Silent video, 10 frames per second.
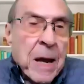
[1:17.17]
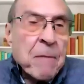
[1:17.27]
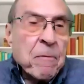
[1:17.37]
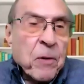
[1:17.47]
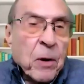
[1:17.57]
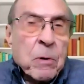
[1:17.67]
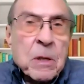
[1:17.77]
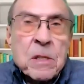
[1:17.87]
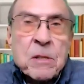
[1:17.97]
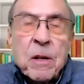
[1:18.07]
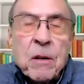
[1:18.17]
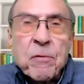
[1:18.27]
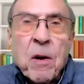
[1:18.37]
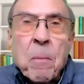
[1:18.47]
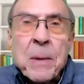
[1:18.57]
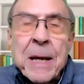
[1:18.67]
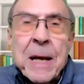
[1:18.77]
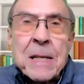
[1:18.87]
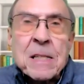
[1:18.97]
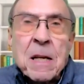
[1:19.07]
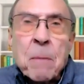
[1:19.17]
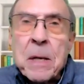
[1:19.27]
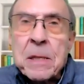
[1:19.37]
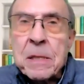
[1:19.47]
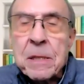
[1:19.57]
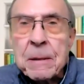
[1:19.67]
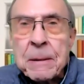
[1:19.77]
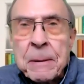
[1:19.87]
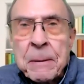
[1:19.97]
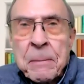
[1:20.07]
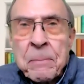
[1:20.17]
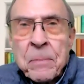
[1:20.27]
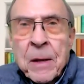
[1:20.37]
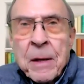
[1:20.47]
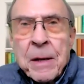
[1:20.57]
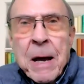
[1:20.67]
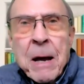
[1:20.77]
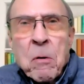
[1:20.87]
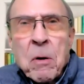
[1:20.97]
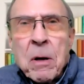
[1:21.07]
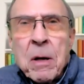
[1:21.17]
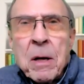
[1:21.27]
influence from the Islamists. Now,